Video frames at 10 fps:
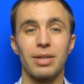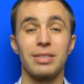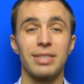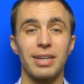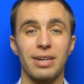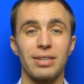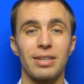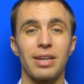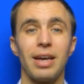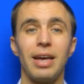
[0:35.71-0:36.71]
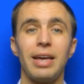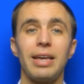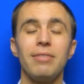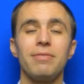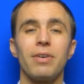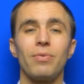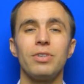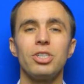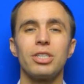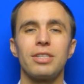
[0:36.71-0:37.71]
Second, if
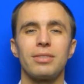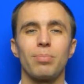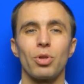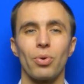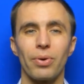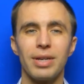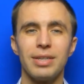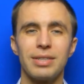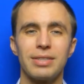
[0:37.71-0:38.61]
vision is blurry,